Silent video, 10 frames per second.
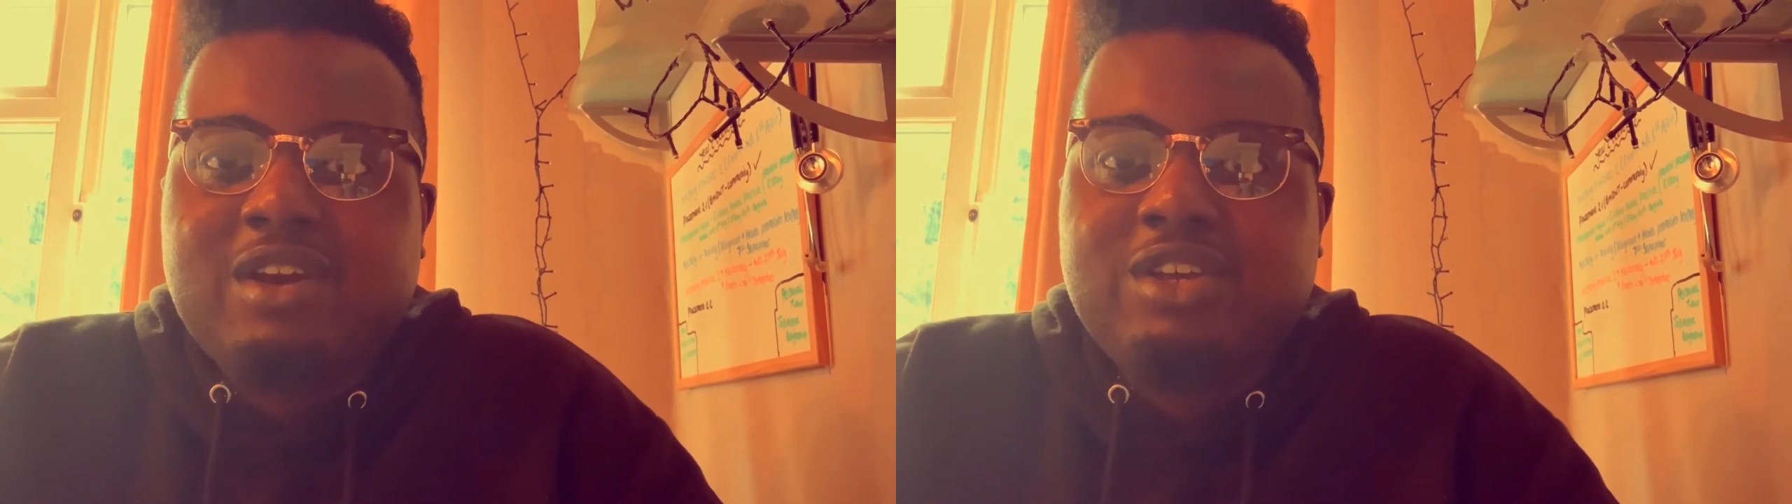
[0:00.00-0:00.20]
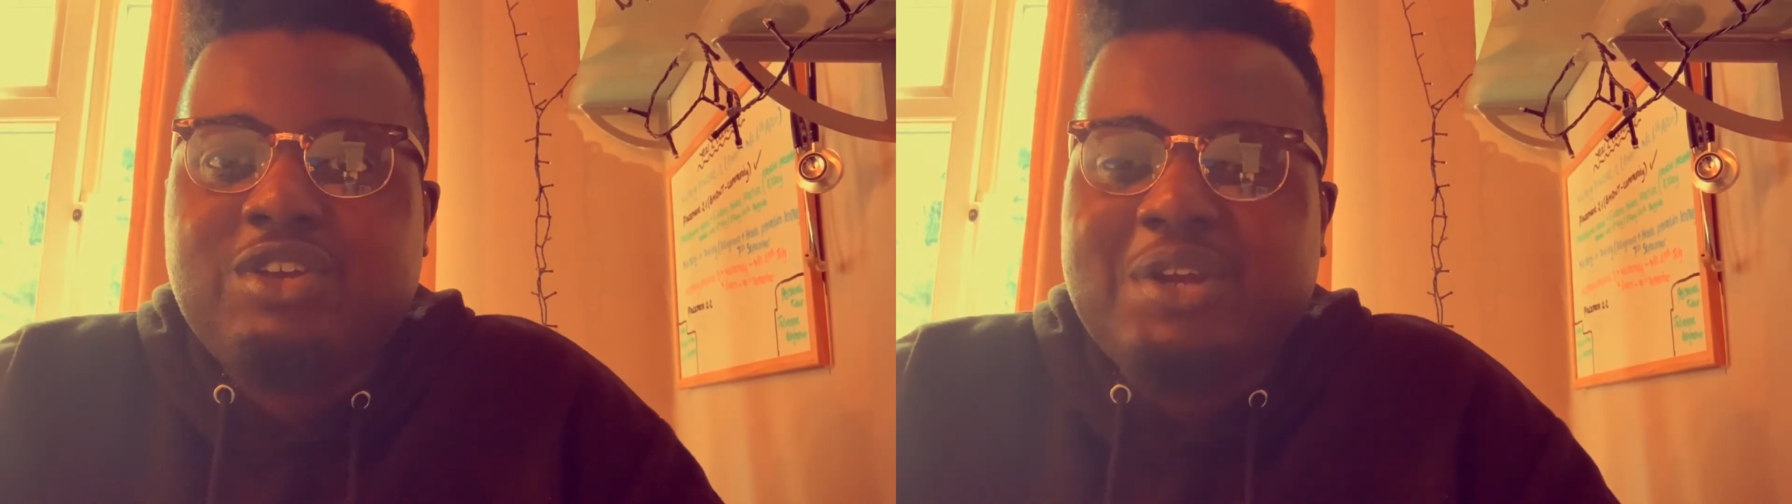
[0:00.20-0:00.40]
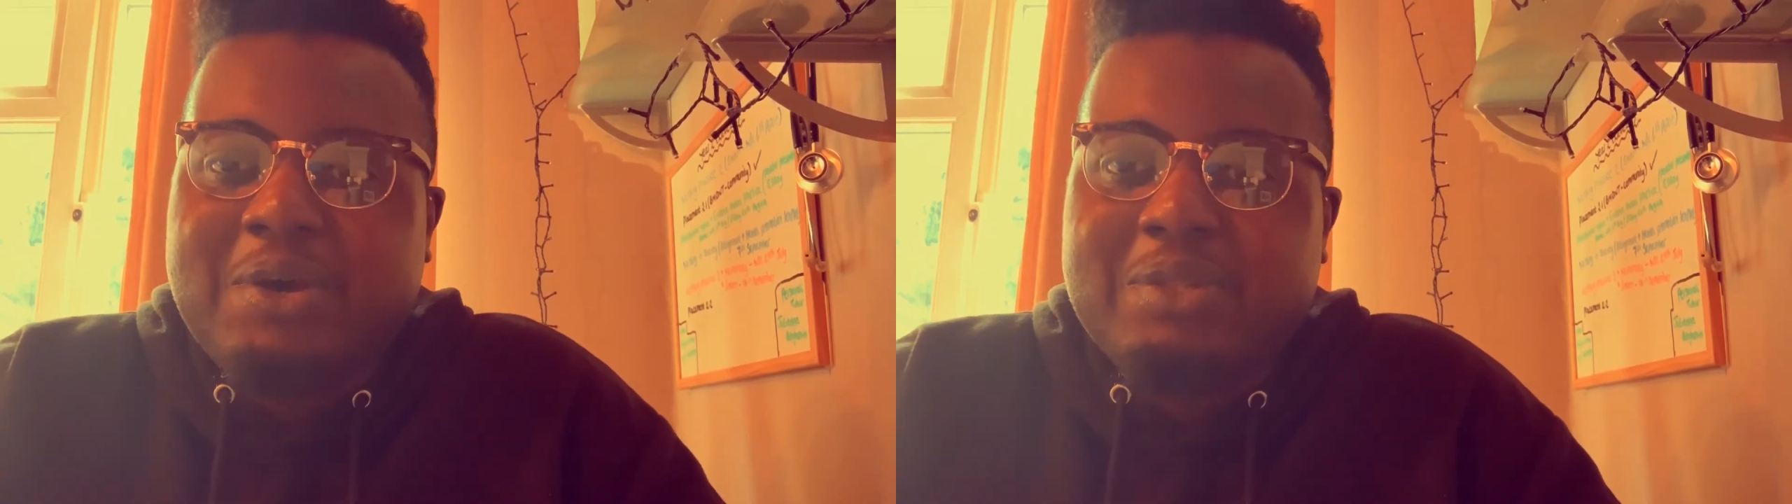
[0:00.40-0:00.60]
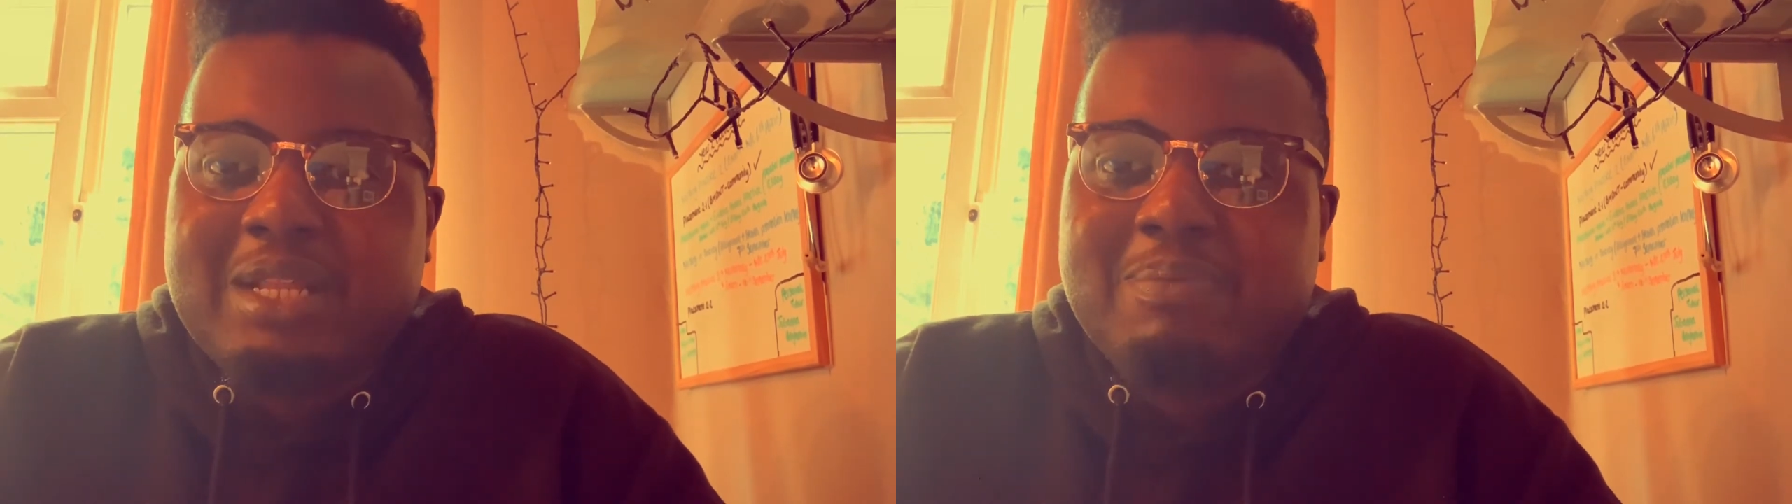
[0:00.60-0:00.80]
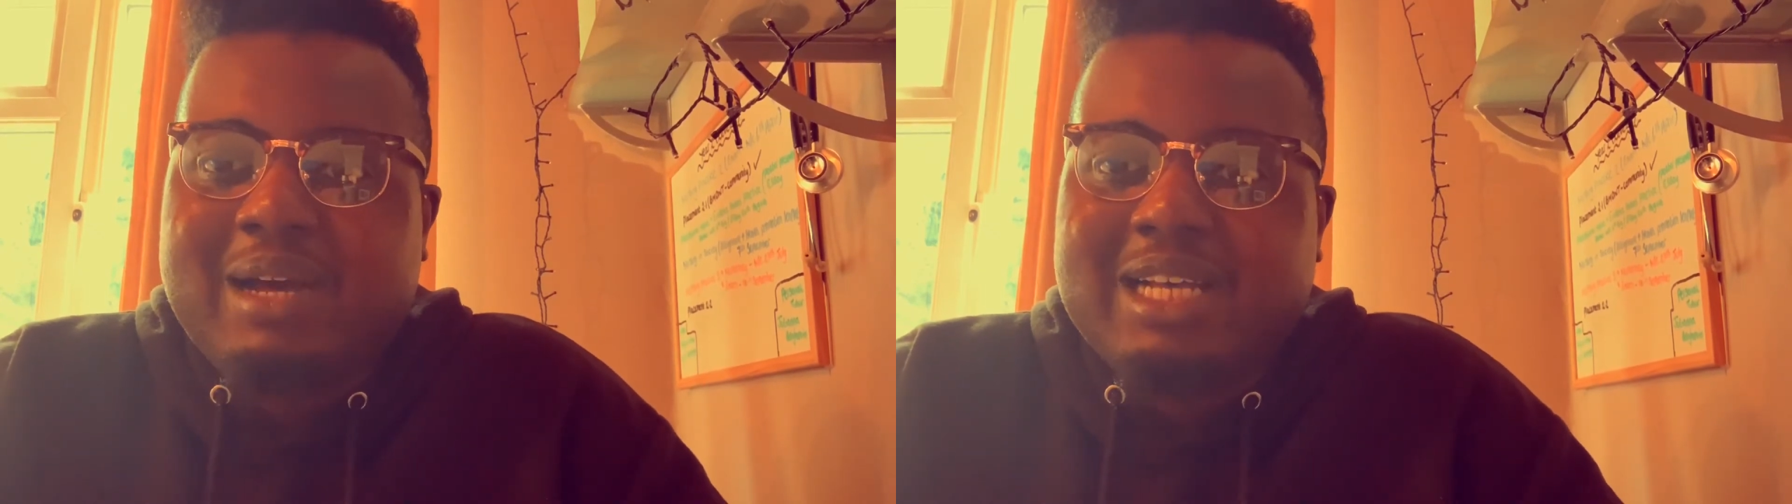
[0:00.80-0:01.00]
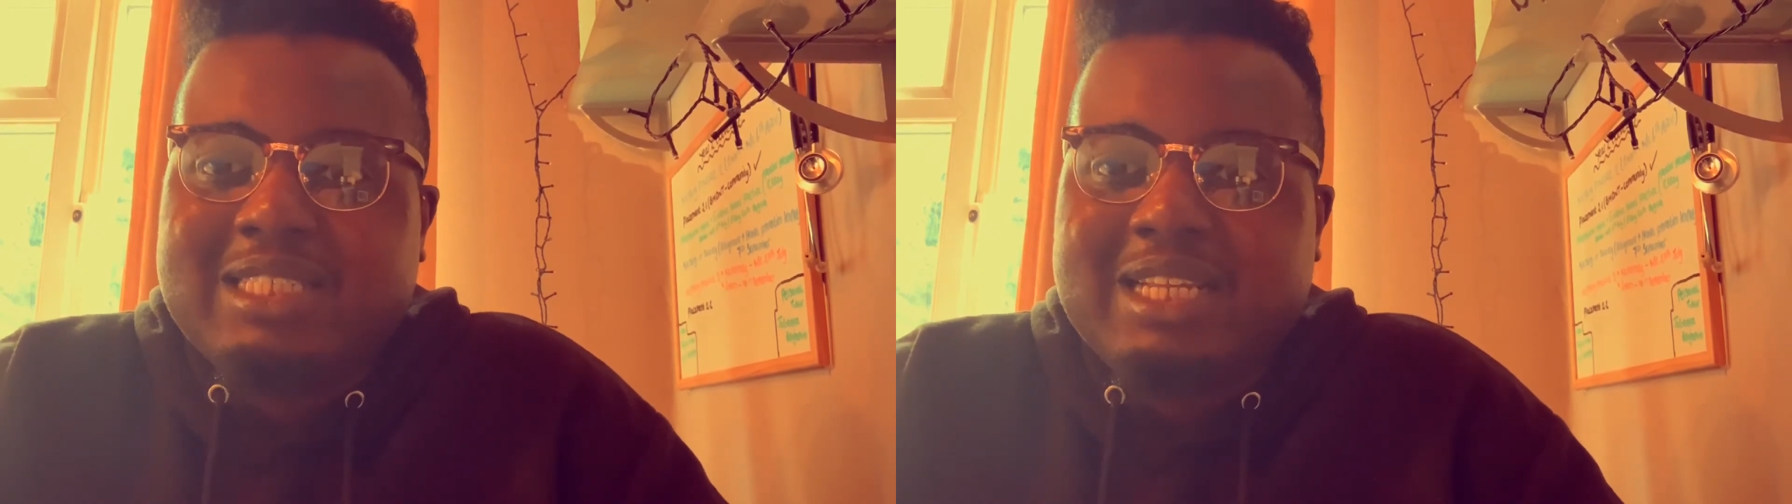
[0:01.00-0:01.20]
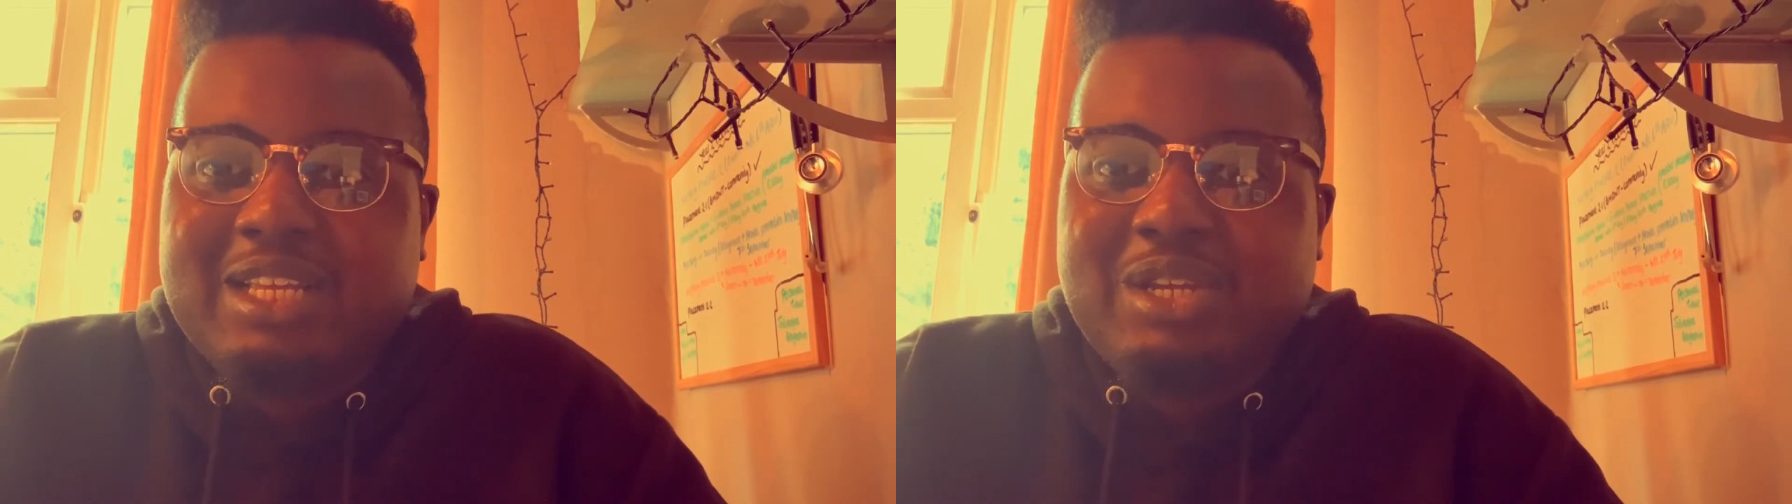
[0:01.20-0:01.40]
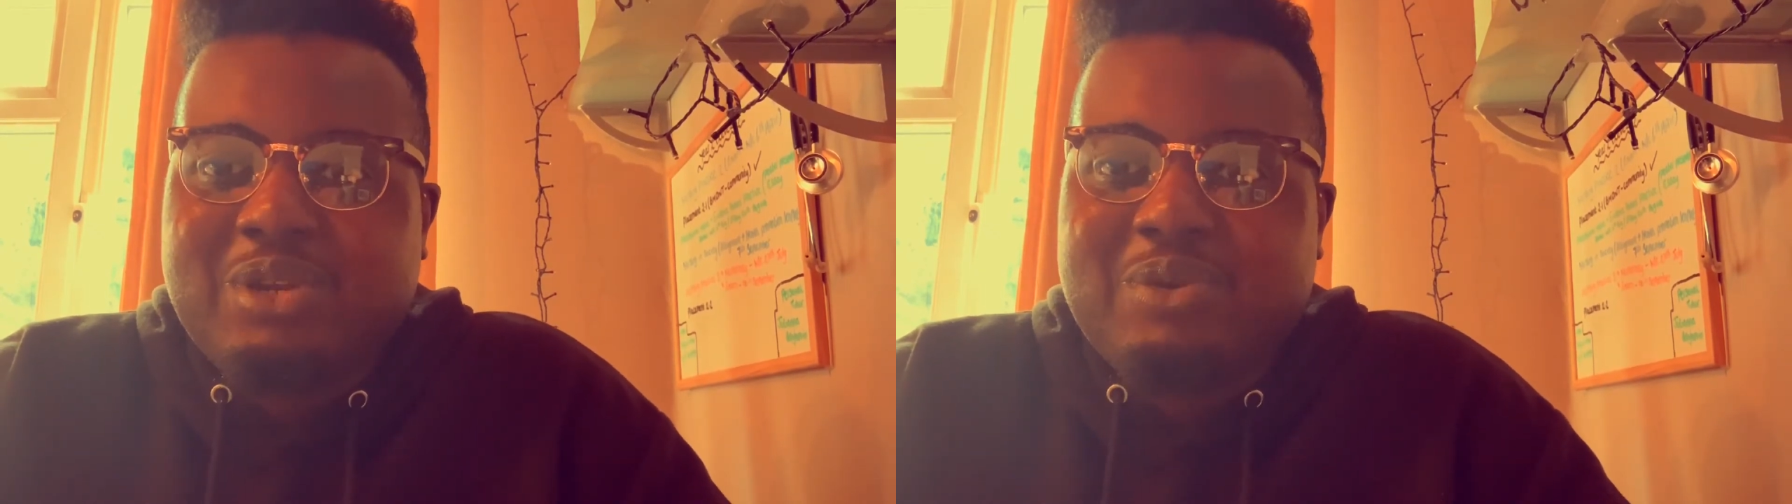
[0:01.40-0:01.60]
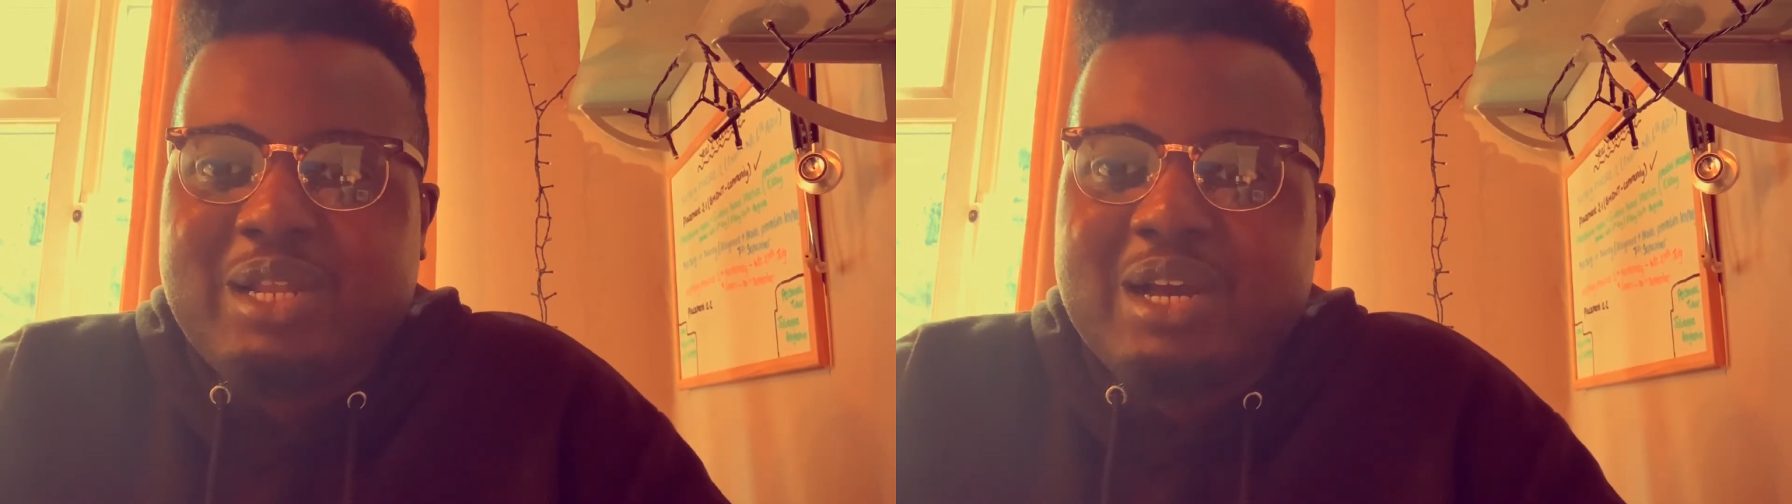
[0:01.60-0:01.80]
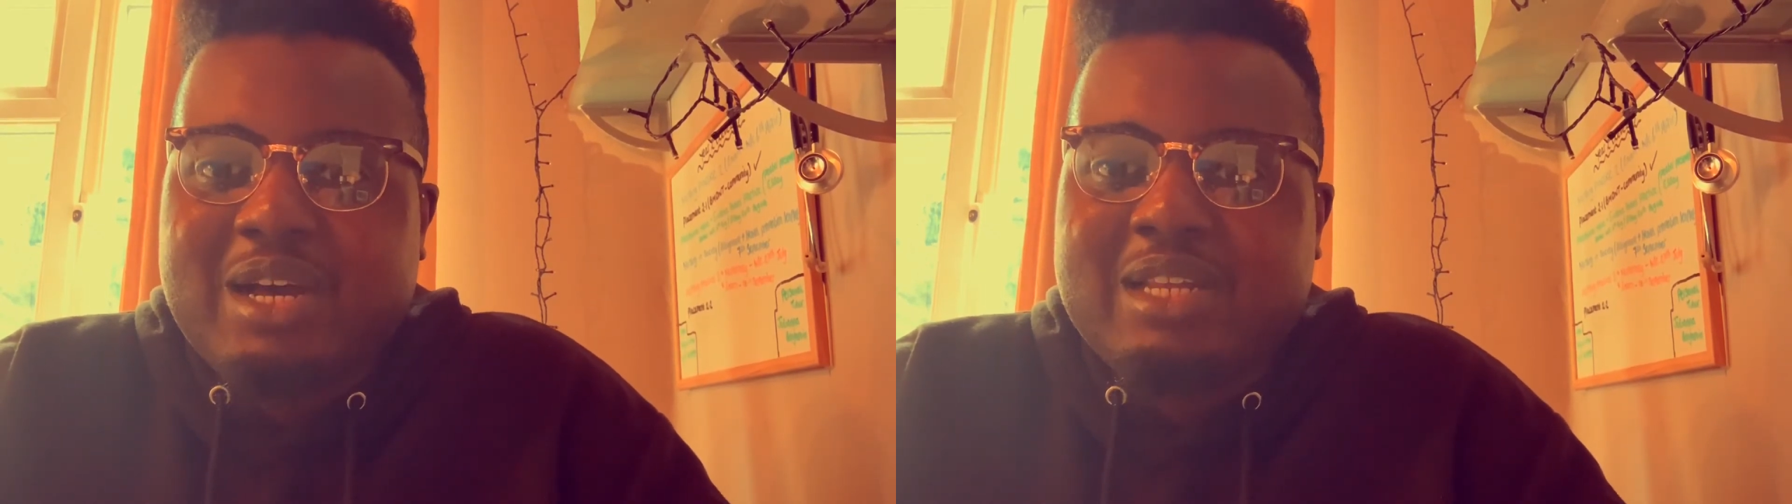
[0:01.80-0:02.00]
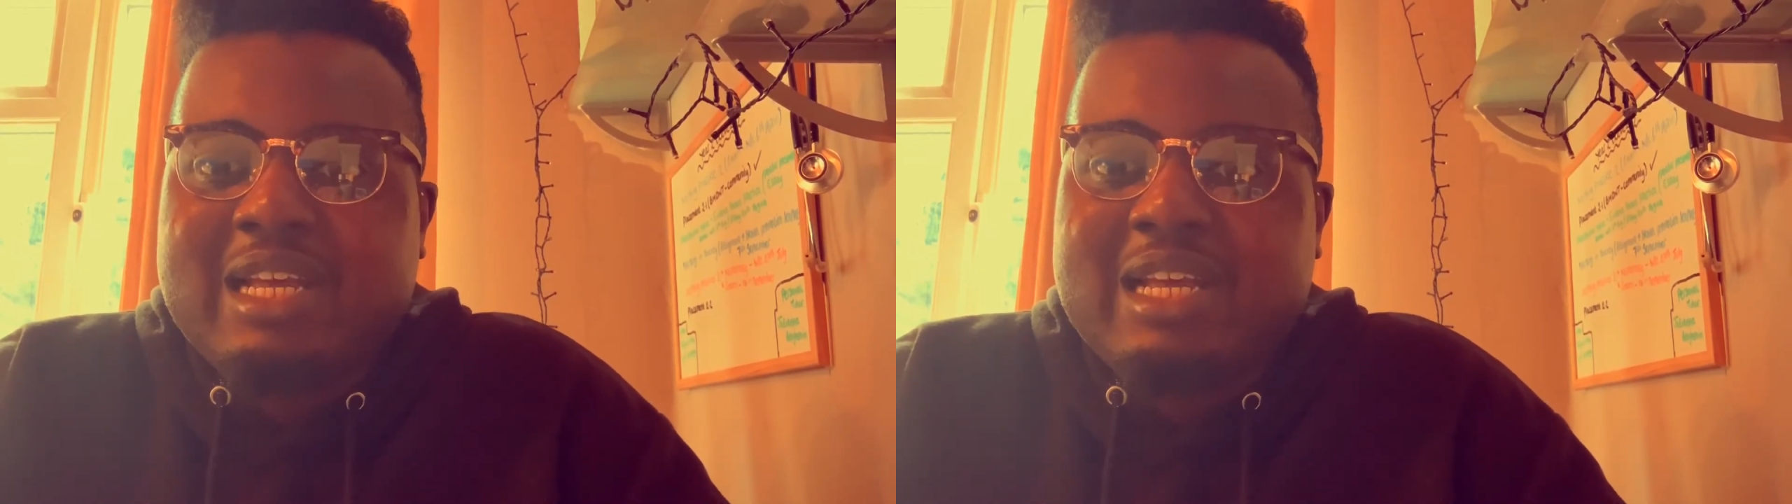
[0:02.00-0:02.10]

you know that the person that you're doing it on